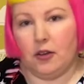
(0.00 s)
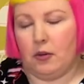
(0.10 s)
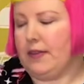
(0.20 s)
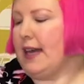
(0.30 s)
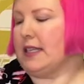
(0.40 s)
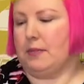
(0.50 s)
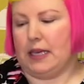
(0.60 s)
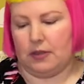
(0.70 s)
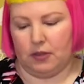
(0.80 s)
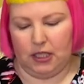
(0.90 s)
1000
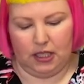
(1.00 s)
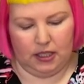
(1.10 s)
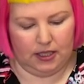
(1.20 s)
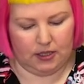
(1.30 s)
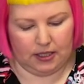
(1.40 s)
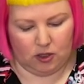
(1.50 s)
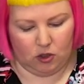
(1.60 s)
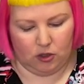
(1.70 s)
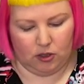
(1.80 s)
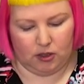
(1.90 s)
piece one here. This is
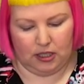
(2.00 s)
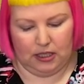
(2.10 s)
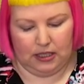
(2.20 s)
called,